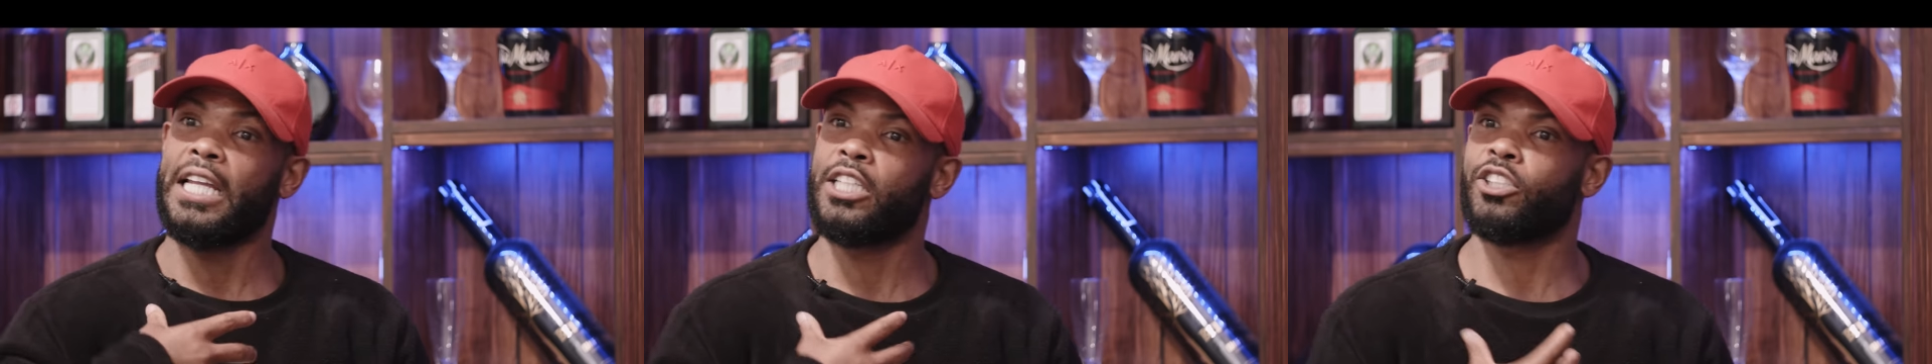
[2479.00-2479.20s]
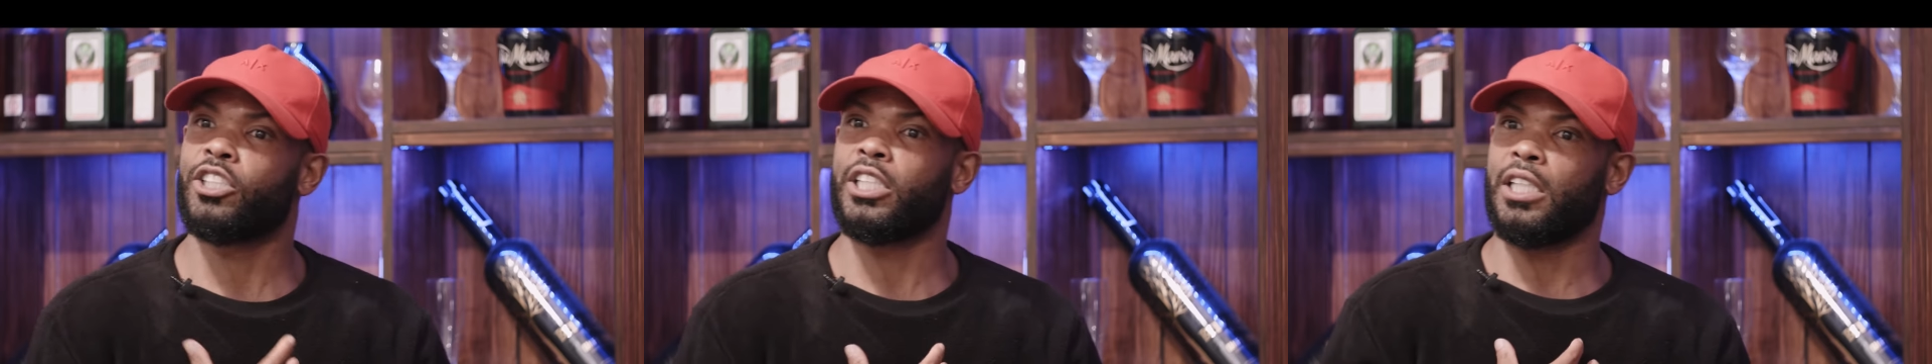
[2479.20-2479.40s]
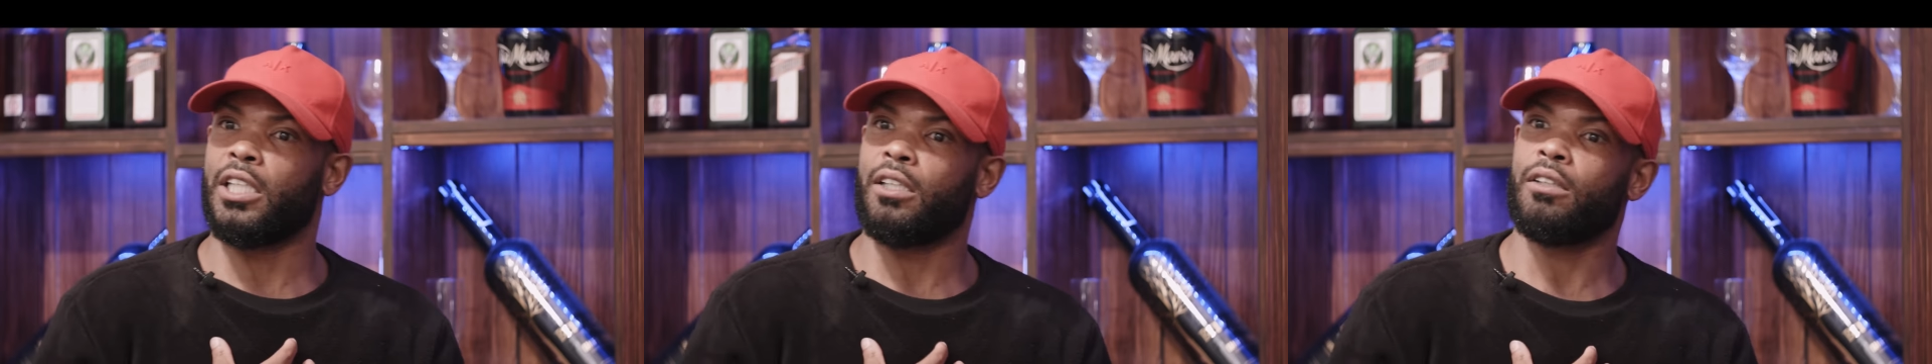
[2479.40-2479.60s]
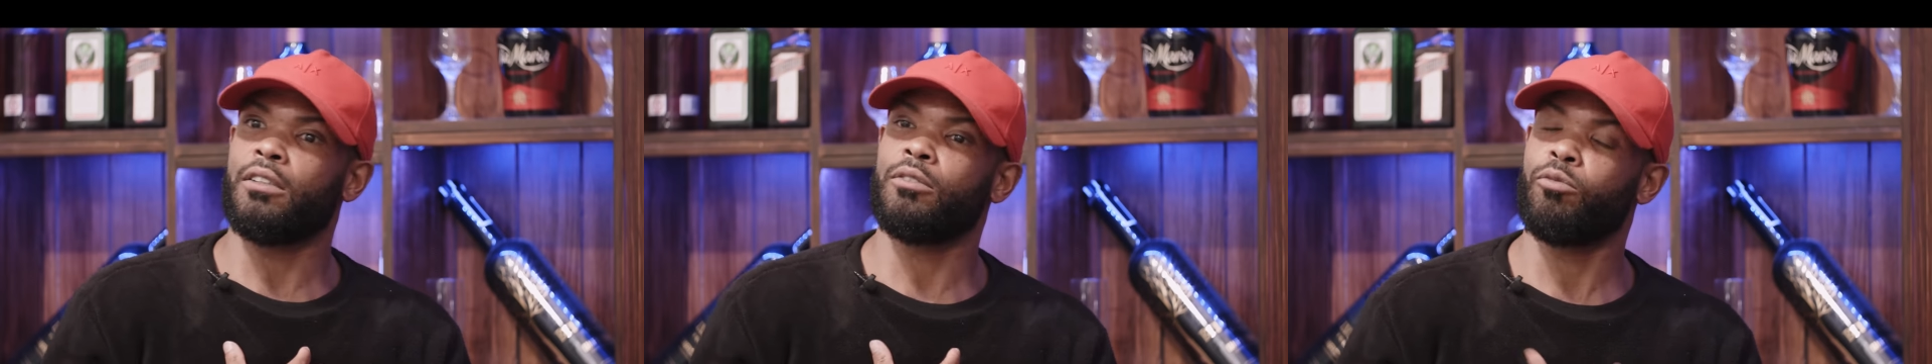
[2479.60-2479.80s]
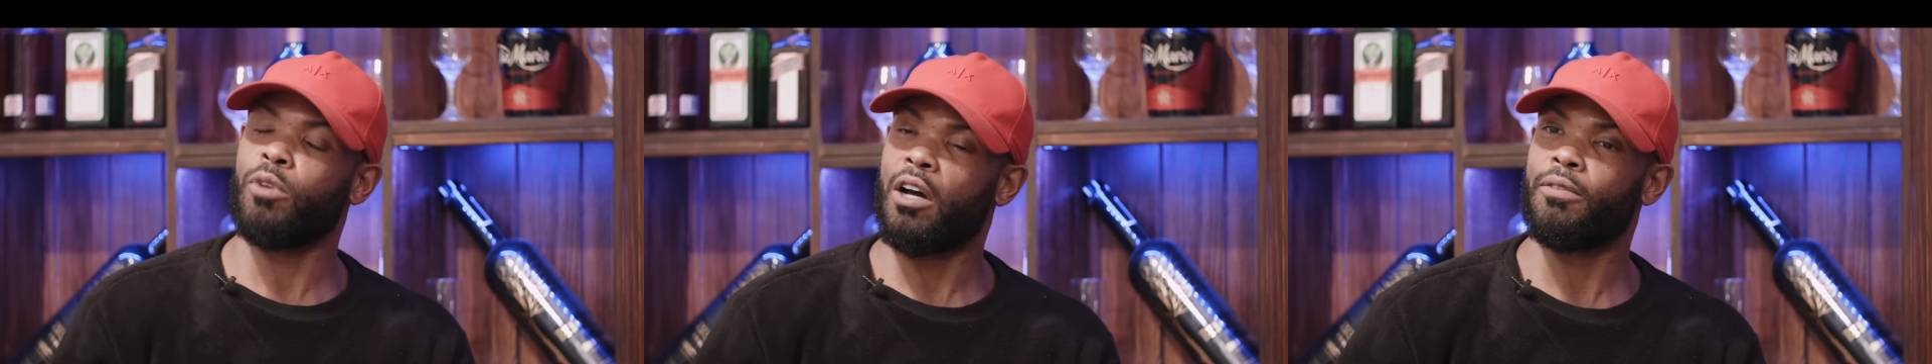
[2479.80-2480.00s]
energy
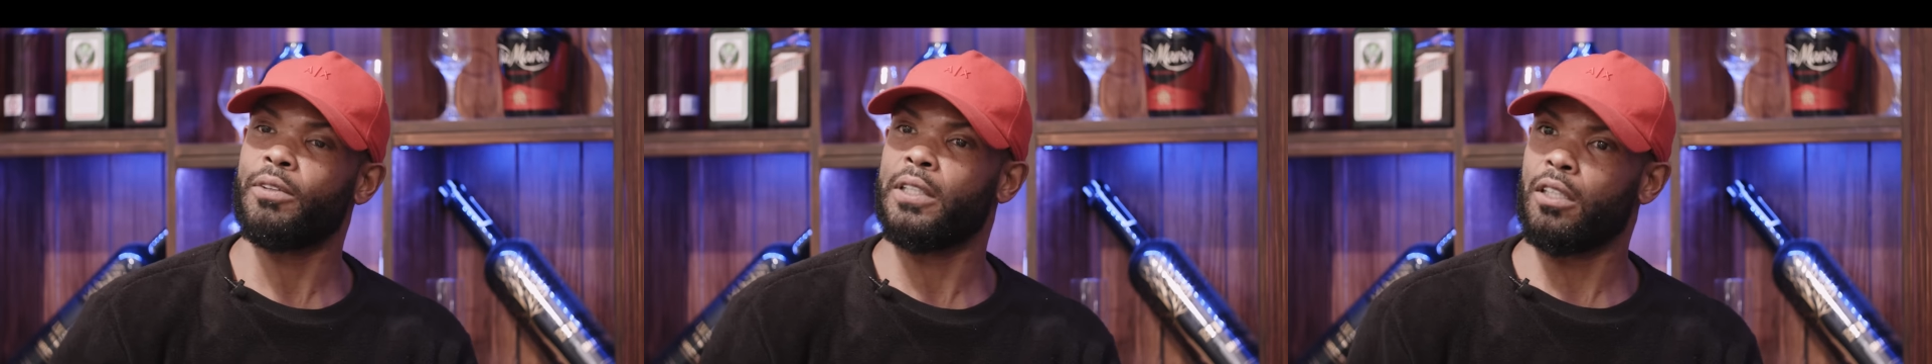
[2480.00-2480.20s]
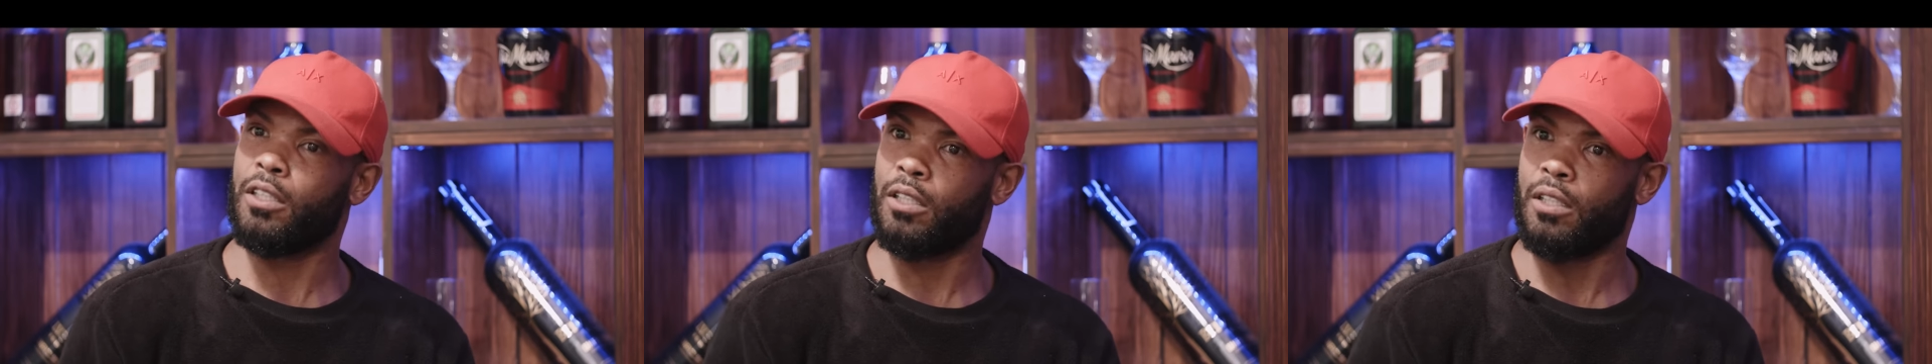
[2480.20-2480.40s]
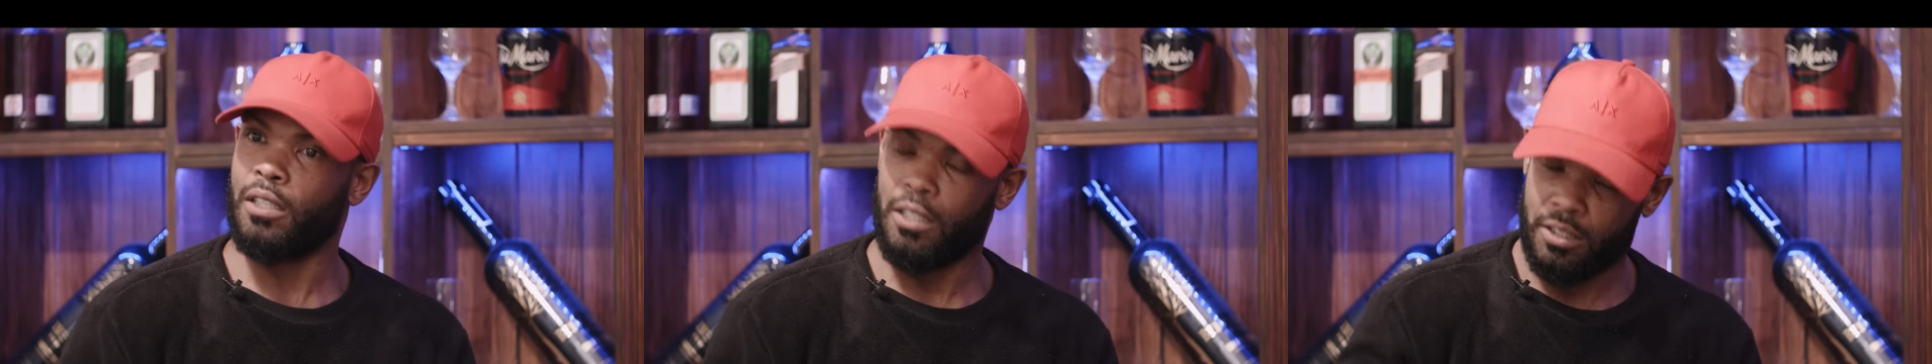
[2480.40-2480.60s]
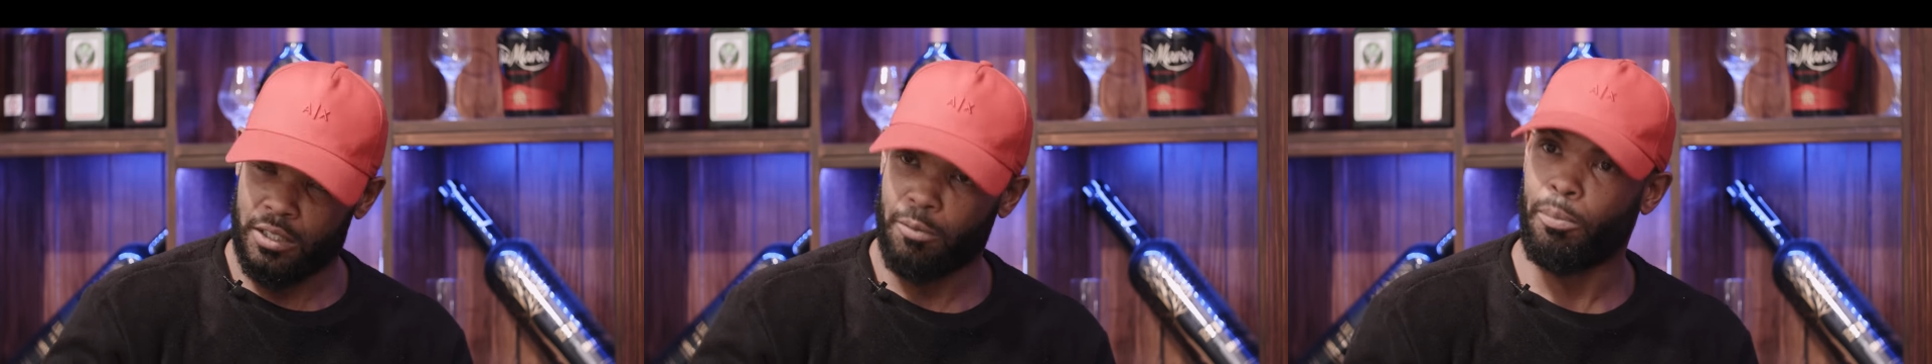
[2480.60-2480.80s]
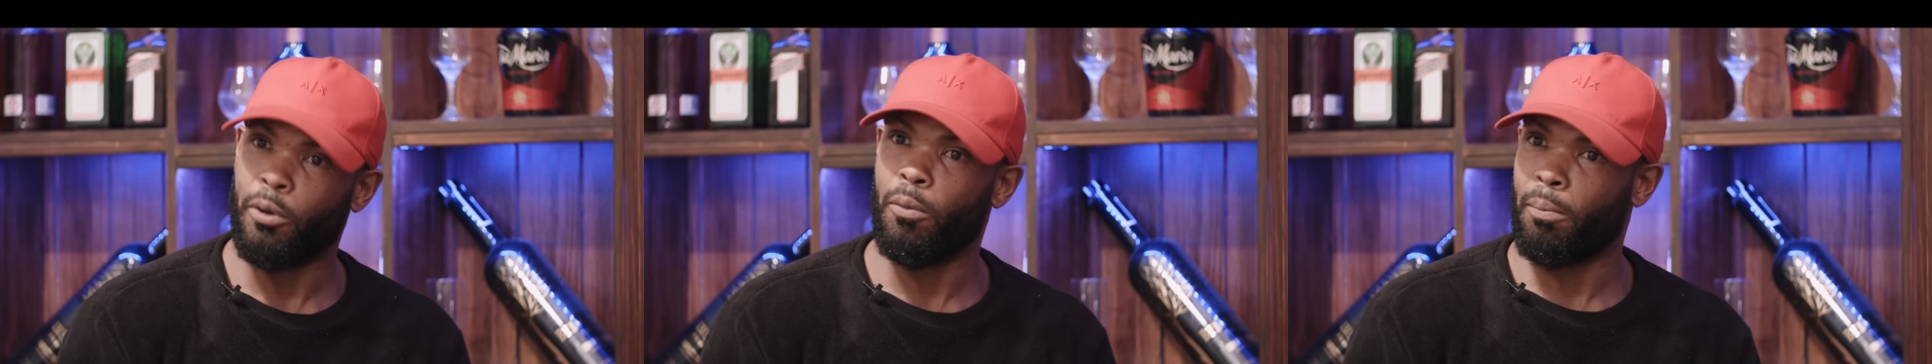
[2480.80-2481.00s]
rather than
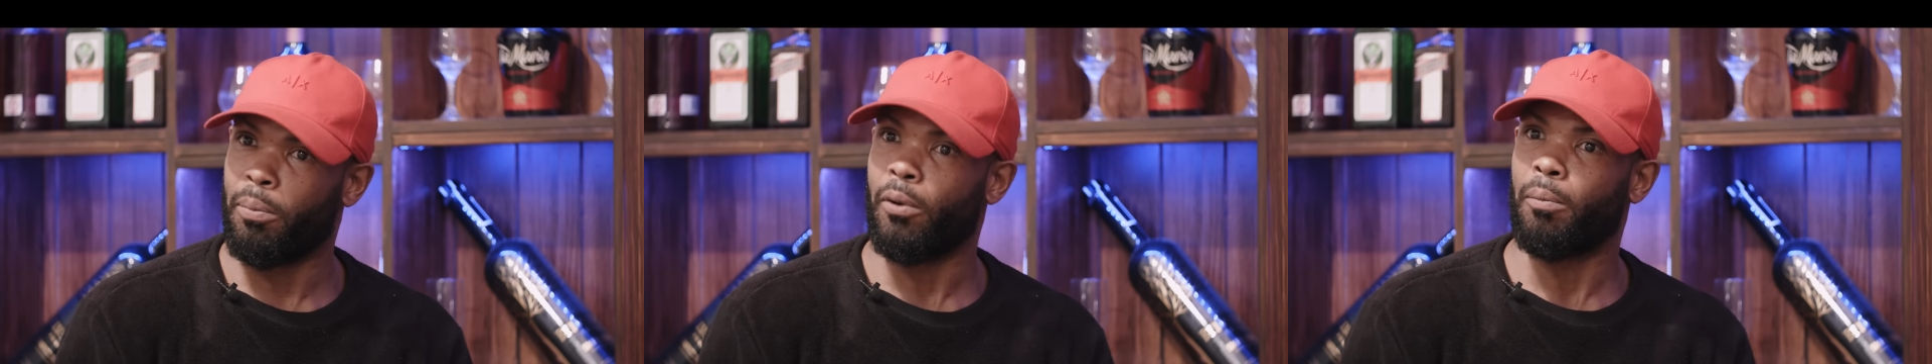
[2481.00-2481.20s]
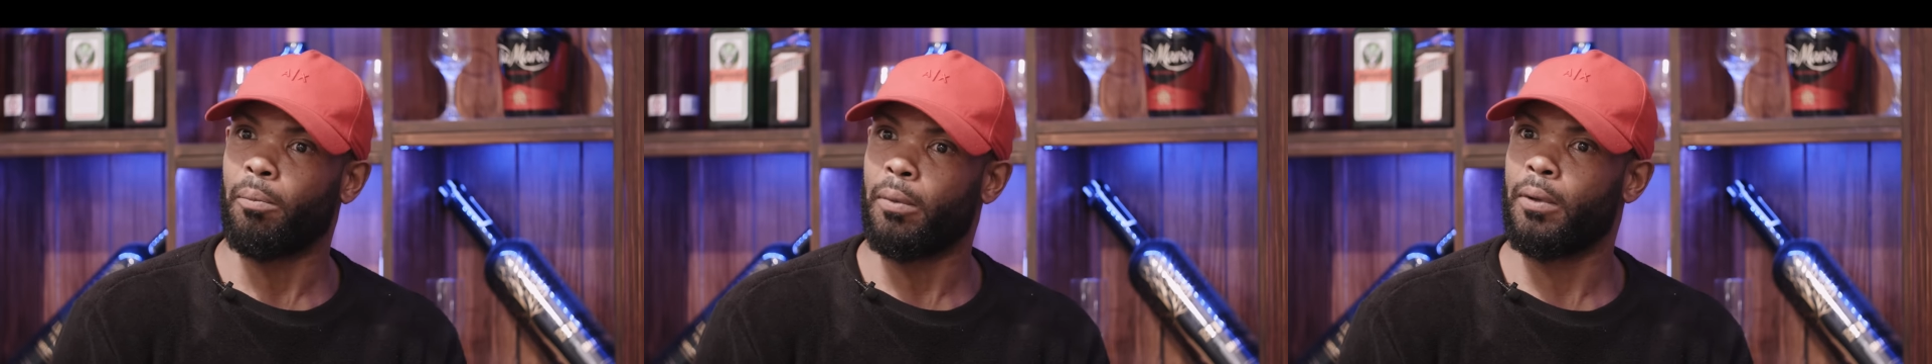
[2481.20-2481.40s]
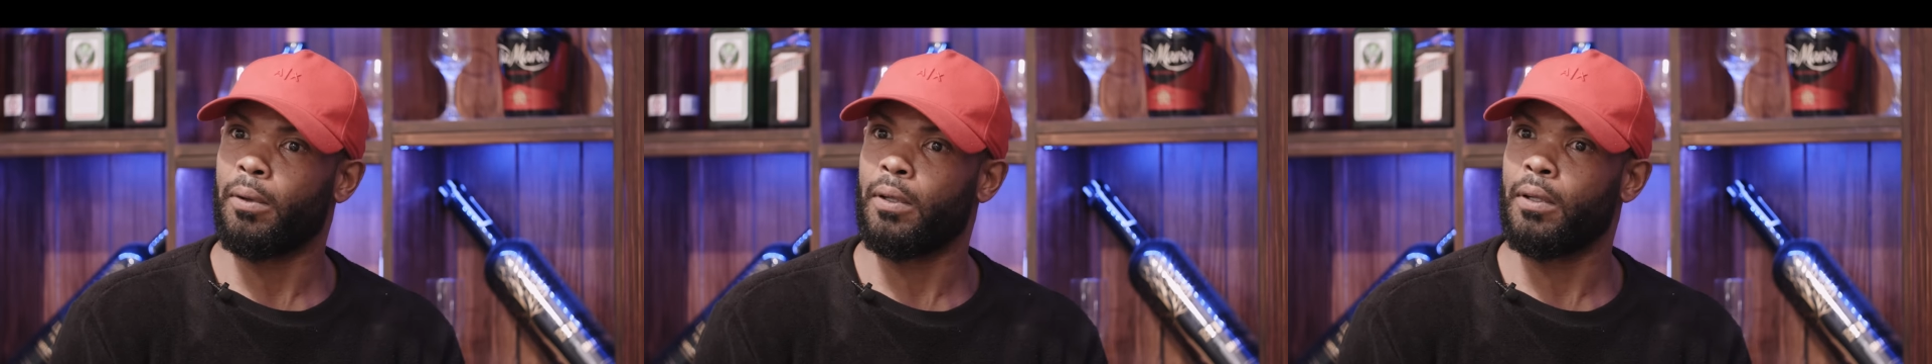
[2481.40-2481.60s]
the pom pom?